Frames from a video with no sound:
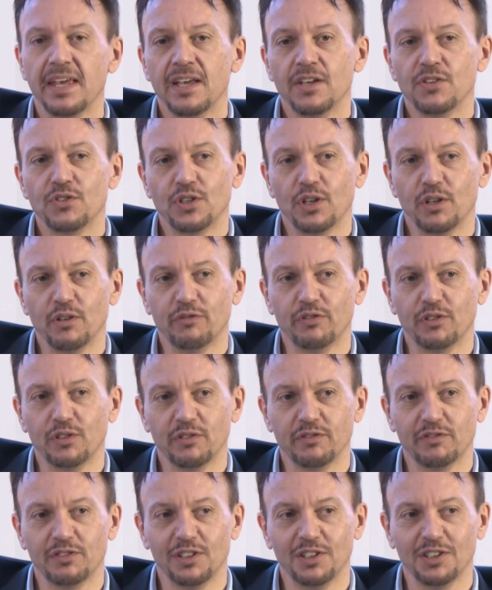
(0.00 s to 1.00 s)
So for
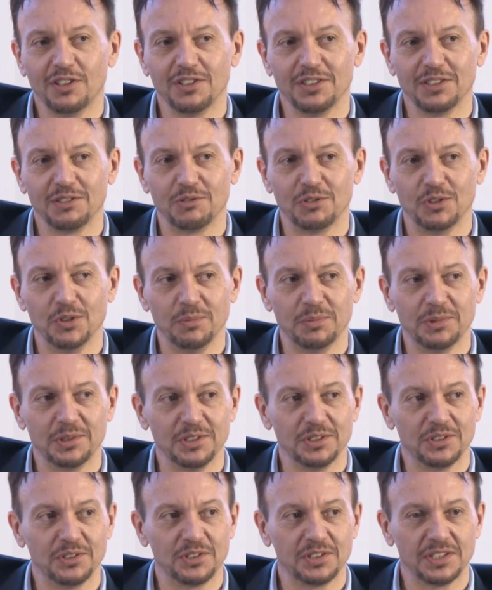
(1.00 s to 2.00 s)
a lot of the groups,
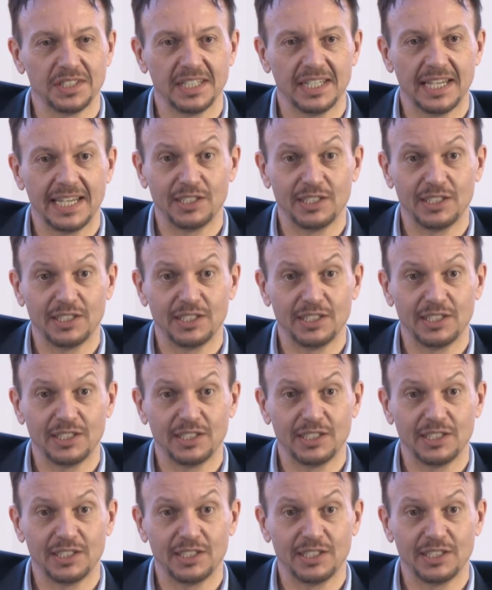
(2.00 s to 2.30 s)
it's an